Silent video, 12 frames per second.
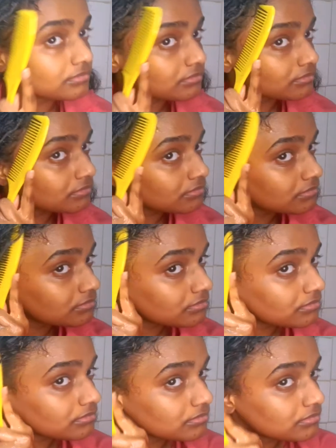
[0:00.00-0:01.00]

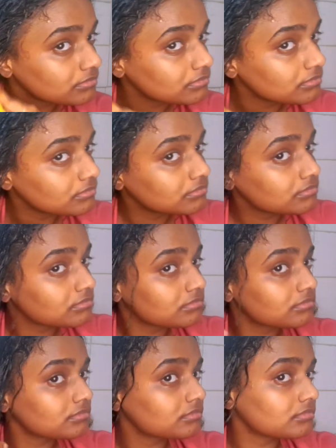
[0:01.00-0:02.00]

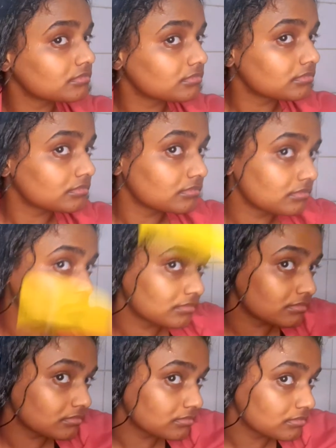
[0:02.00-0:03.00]

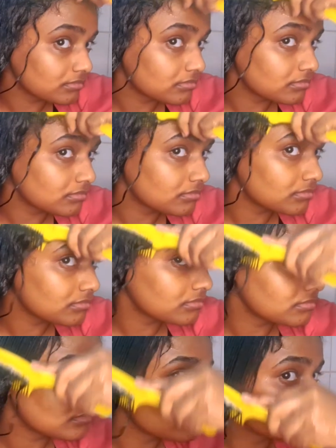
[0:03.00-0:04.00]

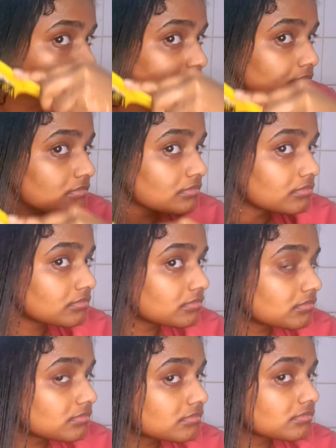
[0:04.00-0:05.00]

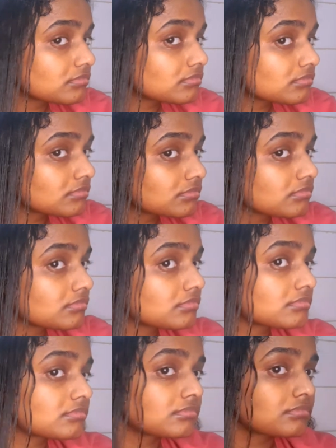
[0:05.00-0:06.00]

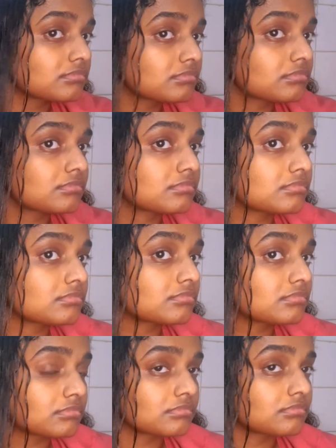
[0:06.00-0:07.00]

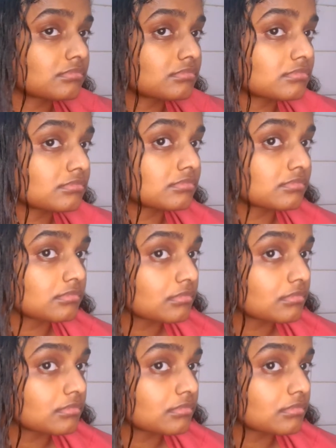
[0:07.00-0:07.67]
(silence)